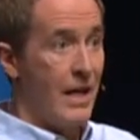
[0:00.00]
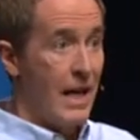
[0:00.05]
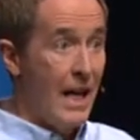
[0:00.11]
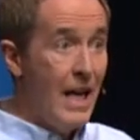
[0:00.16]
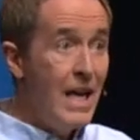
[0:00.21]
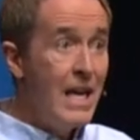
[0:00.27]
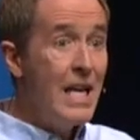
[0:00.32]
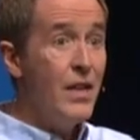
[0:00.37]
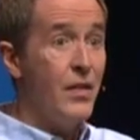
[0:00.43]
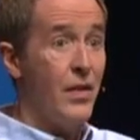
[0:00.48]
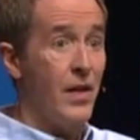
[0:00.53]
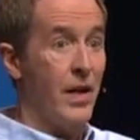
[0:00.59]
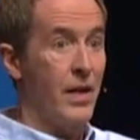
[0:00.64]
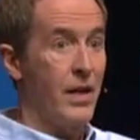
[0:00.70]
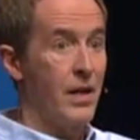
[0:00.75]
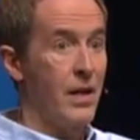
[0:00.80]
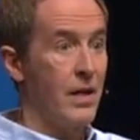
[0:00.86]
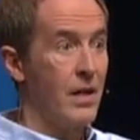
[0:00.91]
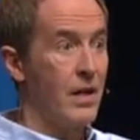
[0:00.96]

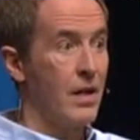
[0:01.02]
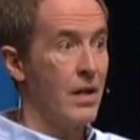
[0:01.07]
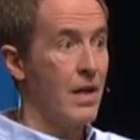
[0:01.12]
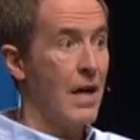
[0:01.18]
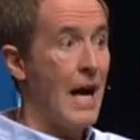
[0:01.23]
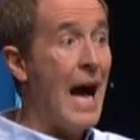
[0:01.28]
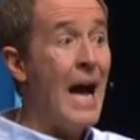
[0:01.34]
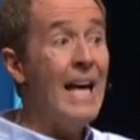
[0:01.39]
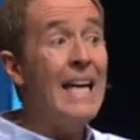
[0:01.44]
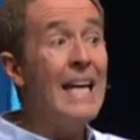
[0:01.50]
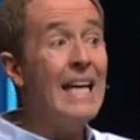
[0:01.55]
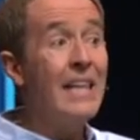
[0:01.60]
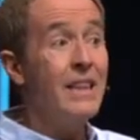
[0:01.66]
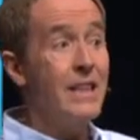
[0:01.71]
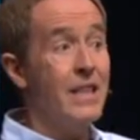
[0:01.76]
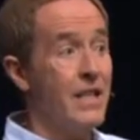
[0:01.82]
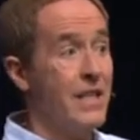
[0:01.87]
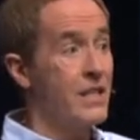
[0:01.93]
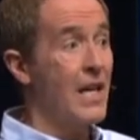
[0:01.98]
anything. I
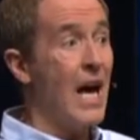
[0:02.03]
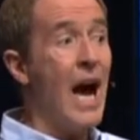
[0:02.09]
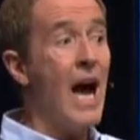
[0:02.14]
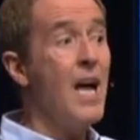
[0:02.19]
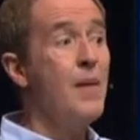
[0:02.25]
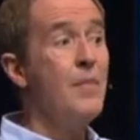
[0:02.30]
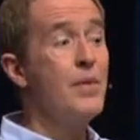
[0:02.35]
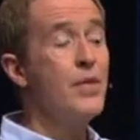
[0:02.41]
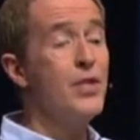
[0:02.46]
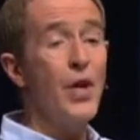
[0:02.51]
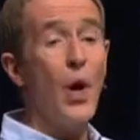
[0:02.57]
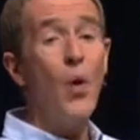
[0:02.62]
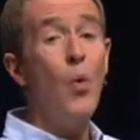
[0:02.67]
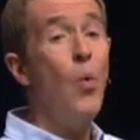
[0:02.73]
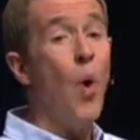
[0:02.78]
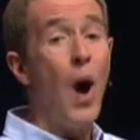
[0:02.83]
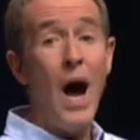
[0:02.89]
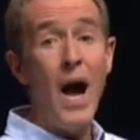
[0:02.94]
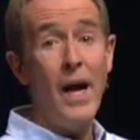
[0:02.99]
get this. I am so
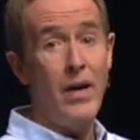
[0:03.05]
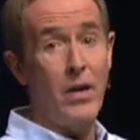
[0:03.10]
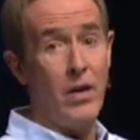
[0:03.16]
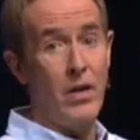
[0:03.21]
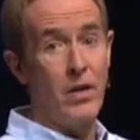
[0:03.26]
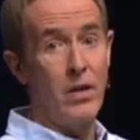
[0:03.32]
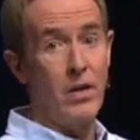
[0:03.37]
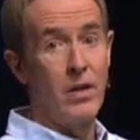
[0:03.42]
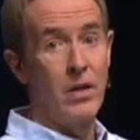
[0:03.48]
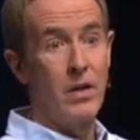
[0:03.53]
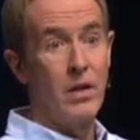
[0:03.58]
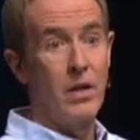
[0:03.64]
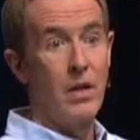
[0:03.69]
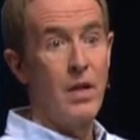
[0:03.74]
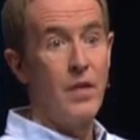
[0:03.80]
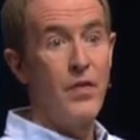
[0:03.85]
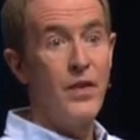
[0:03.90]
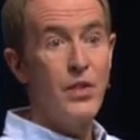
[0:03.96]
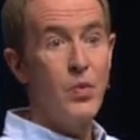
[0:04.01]
wired
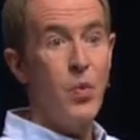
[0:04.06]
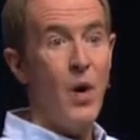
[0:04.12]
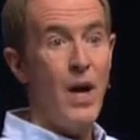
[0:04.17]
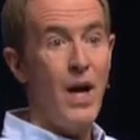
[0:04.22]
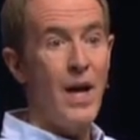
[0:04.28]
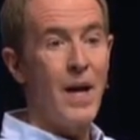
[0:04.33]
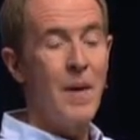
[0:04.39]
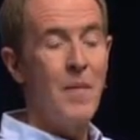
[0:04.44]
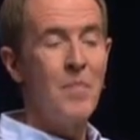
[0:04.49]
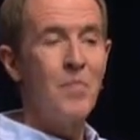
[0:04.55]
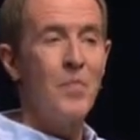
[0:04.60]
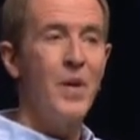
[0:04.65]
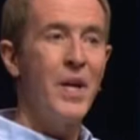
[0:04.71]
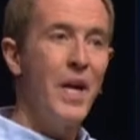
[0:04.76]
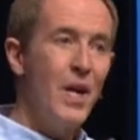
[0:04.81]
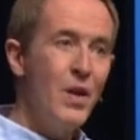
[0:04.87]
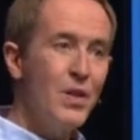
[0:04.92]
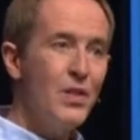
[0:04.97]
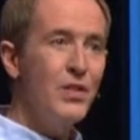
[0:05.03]
this way. But
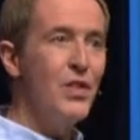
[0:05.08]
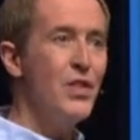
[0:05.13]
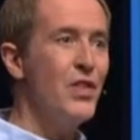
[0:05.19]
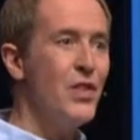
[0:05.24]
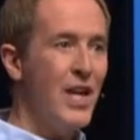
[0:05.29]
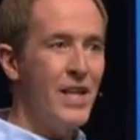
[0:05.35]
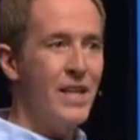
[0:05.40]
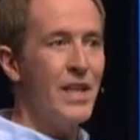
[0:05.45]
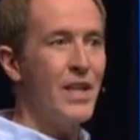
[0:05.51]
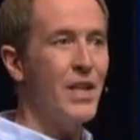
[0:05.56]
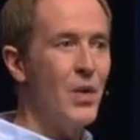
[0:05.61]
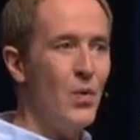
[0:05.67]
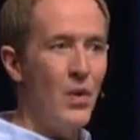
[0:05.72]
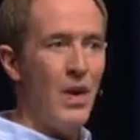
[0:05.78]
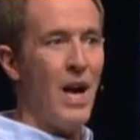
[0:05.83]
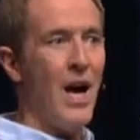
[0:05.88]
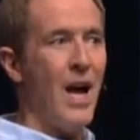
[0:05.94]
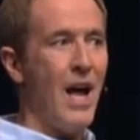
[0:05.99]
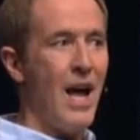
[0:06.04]
here's the thing that you
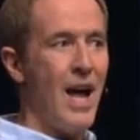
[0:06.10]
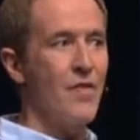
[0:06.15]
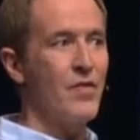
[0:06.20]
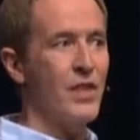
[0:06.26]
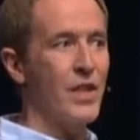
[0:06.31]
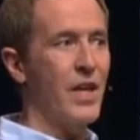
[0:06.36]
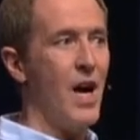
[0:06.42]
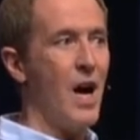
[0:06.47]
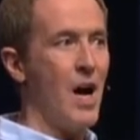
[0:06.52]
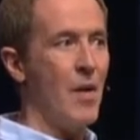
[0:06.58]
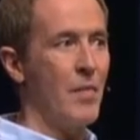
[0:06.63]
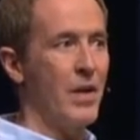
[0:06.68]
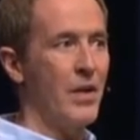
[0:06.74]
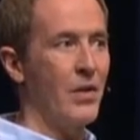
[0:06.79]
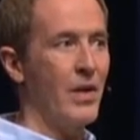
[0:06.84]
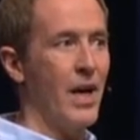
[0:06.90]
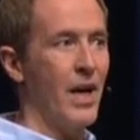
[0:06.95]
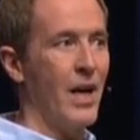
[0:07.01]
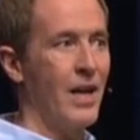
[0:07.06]
and I have in common,
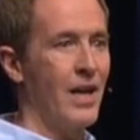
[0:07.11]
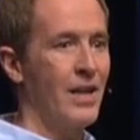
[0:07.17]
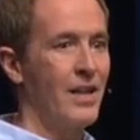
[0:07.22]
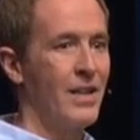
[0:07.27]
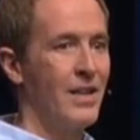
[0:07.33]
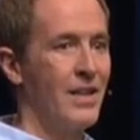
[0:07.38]
okay?